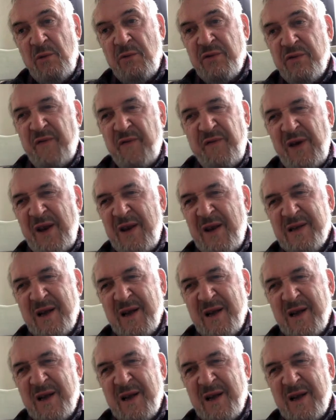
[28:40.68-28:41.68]
You know,
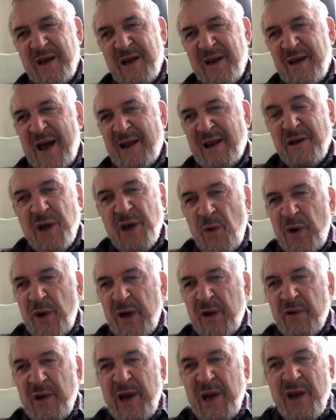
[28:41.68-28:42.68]
fellas like that, like a
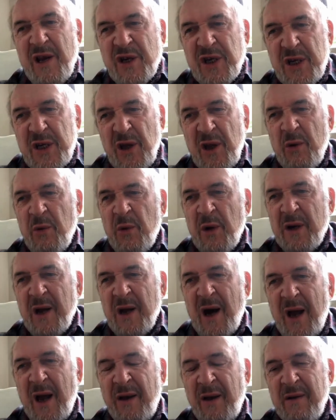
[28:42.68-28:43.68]
Tony Grealish,
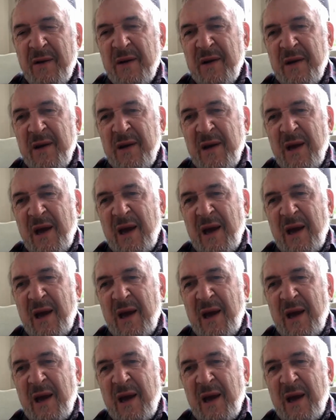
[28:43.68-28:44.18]
another one gone.